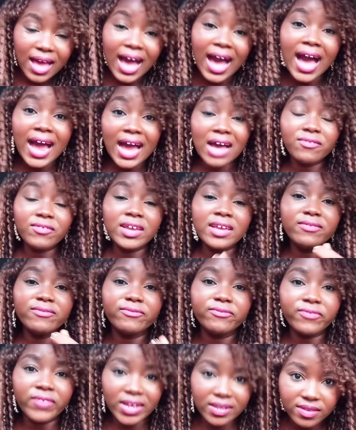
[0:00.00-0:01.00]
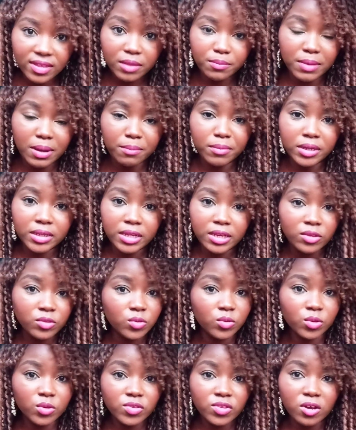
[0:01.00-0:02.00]
I have invested my money
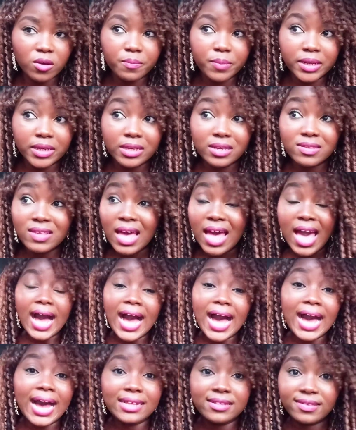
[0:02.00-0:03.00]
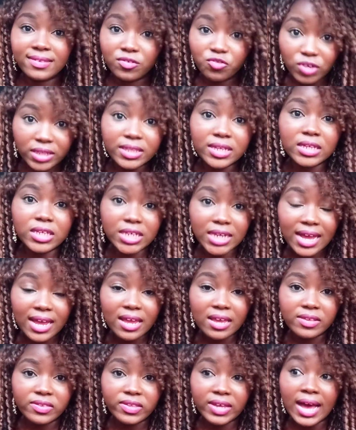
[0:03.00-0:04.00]
into those companies. I had
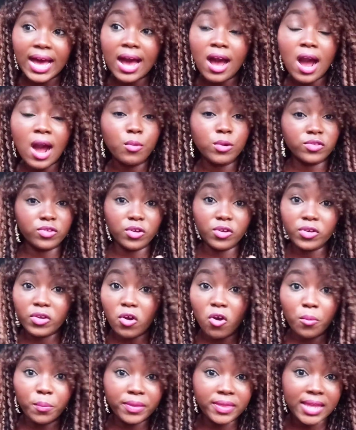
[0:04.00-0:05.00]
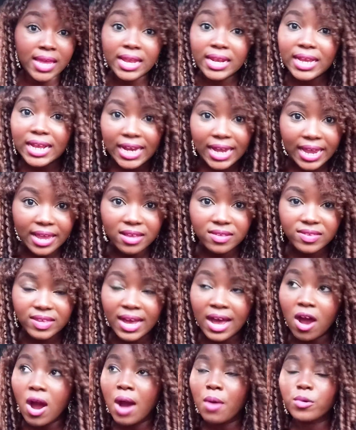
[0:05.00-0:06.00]
strategized how I was going to obtain clients,
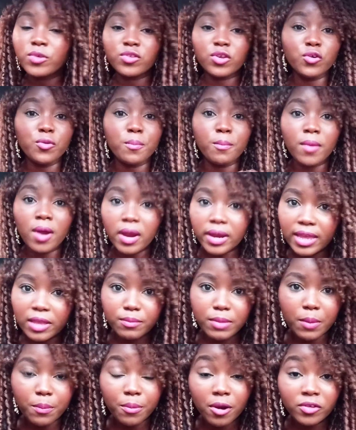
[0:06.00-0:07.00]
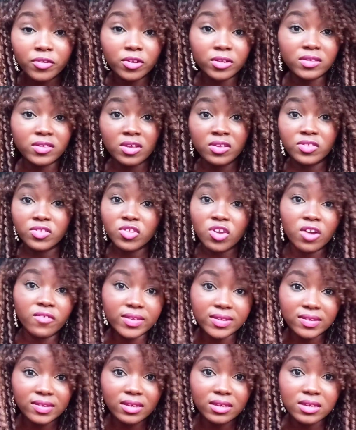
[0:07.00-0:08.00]
how I was going to market my products and
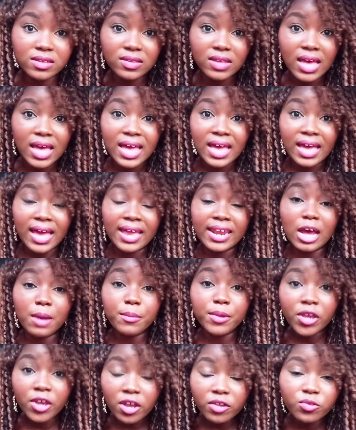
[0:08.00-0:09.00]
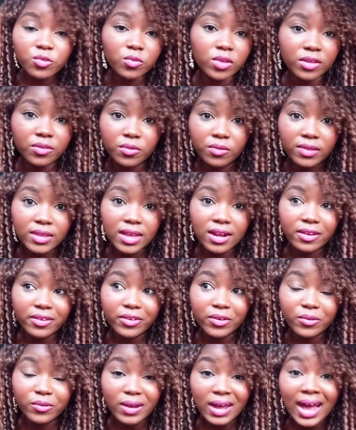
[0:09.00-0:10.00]
services. And I'm here today to tell
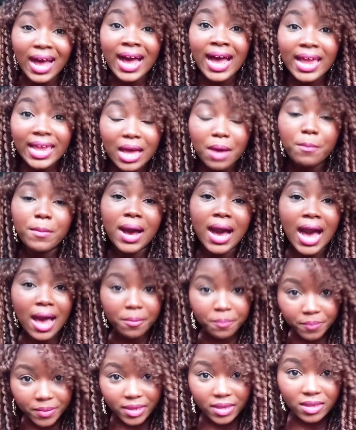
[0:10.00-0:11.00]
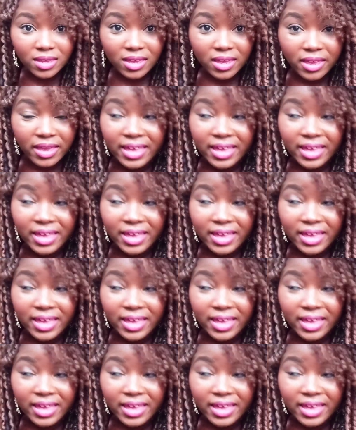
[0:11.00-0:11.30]
you, I am happy.